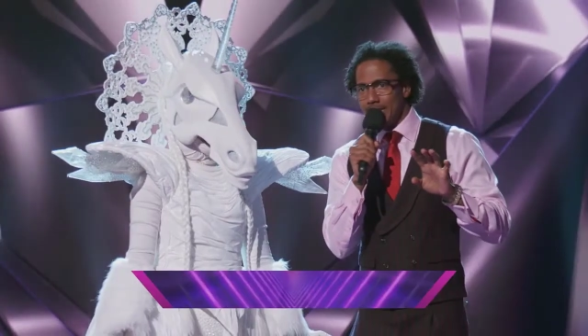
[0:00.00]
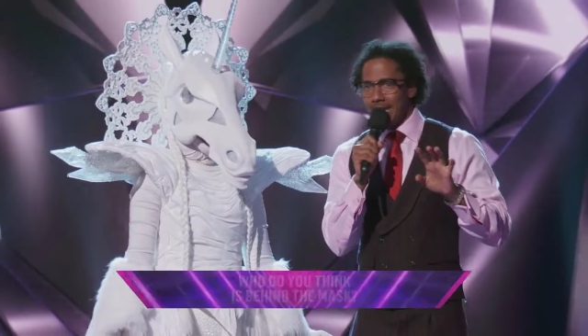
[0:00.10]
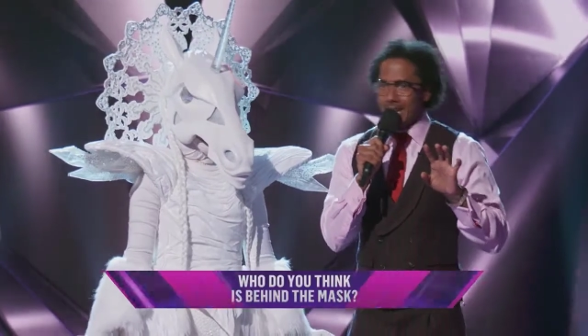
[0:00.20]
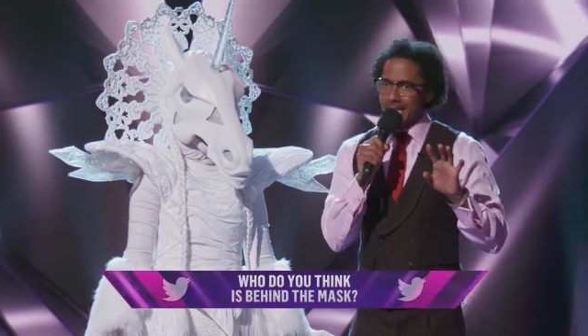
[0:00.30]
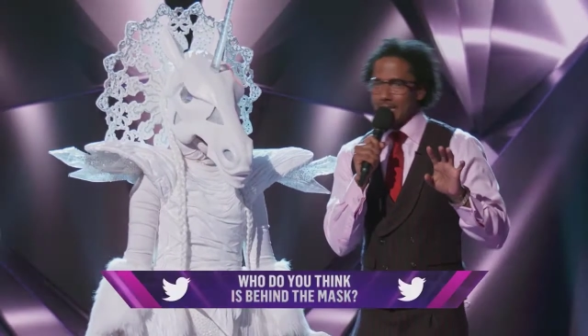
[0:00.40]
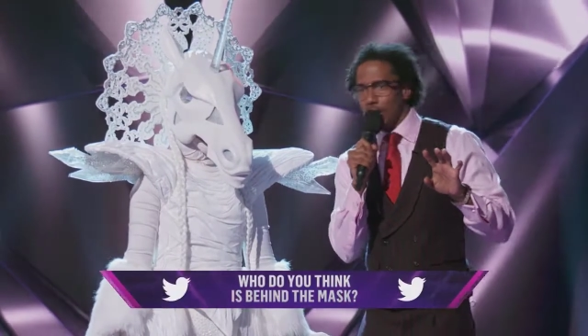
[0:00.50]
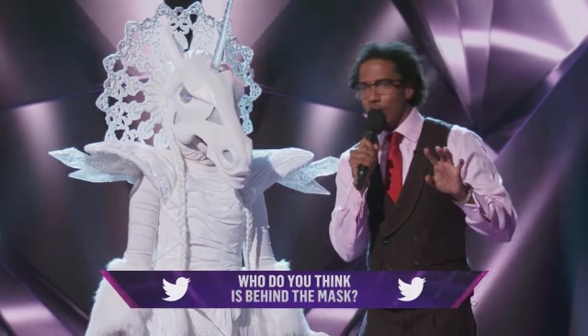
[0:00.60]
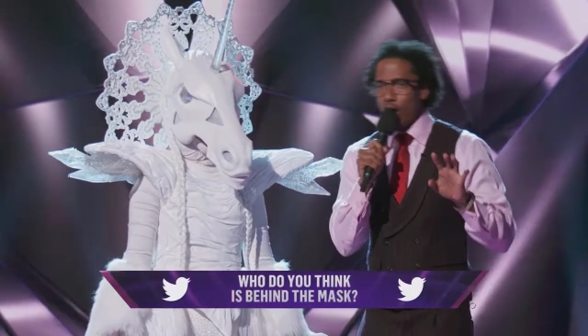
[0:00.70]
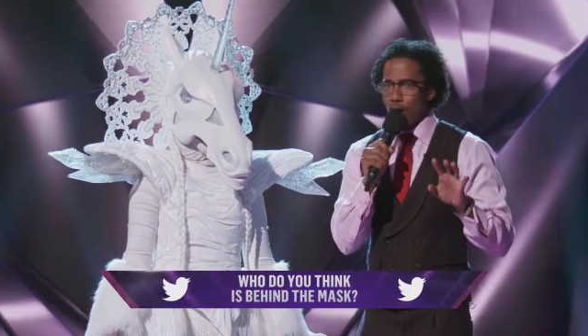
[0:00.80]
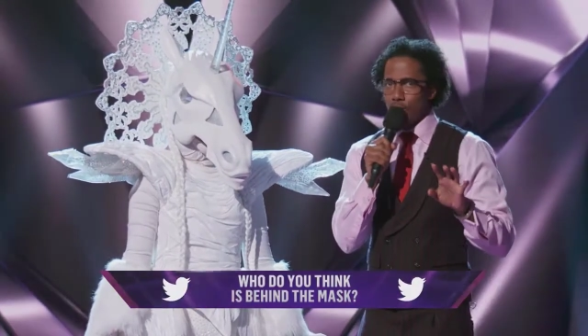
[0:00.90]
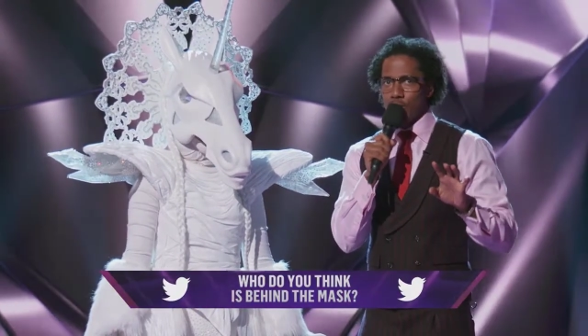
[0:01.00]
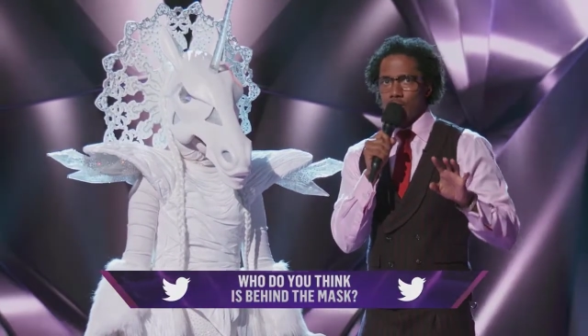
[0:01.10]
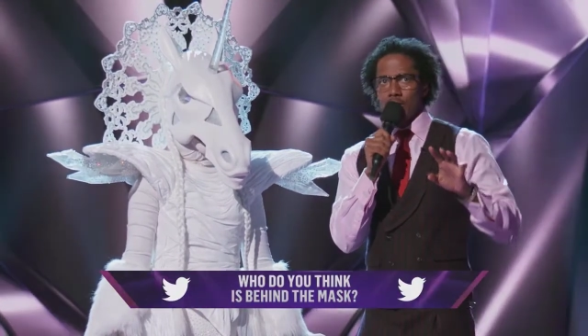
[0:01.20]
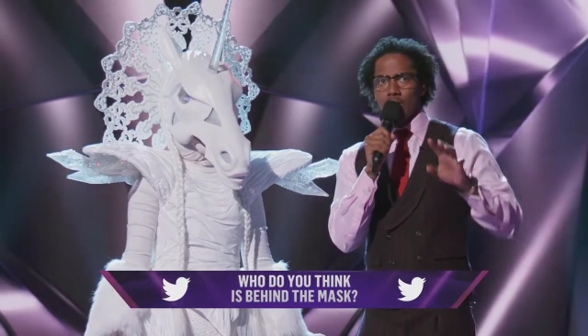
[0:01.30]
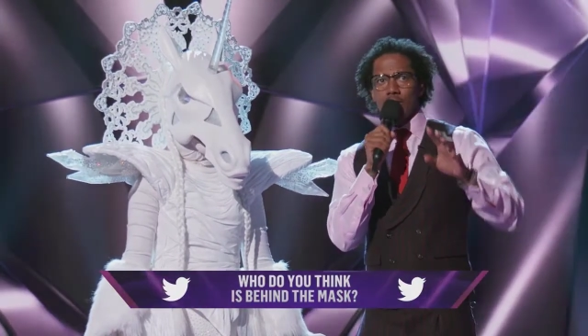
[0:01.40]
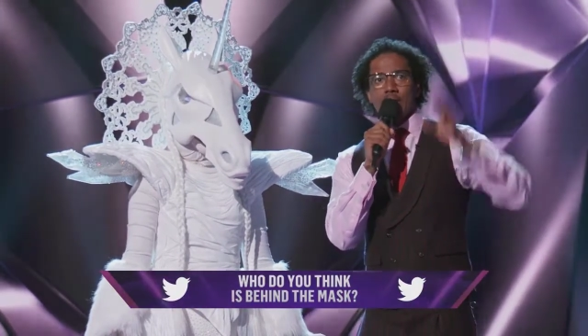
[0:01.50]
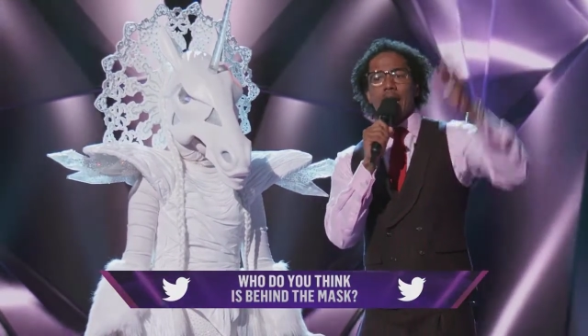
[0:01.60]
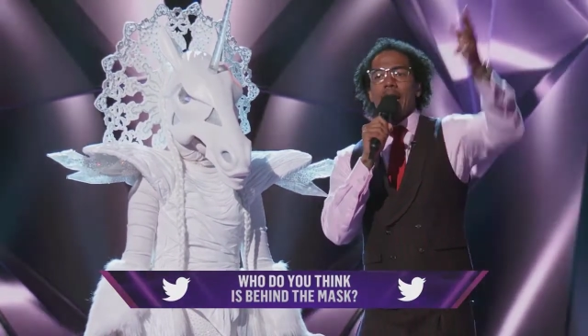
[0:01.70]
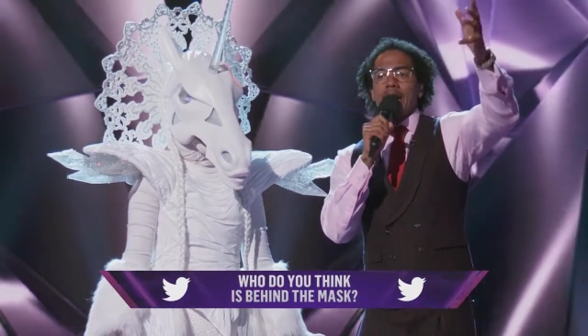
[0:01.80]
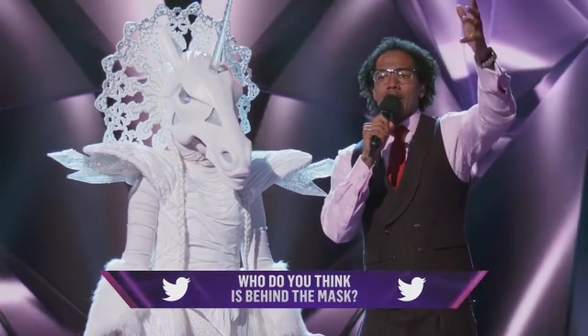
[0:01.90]
takes it off.
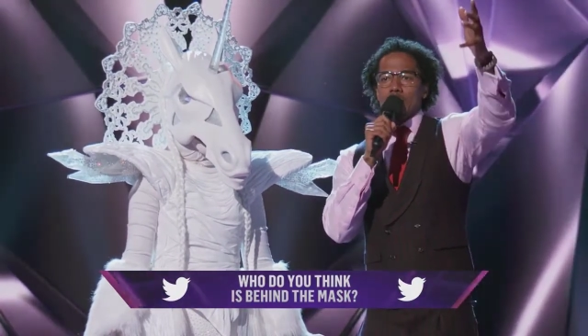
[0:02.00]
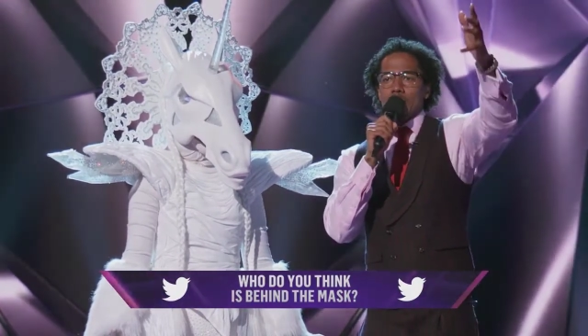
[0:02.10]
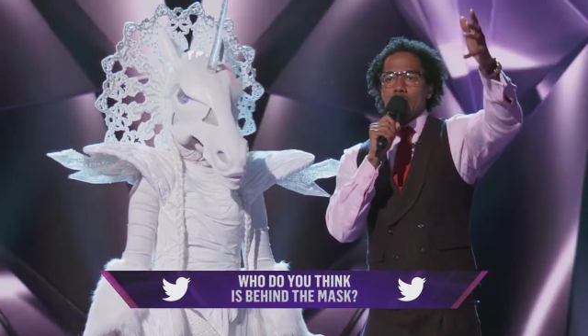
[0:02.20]
Gang,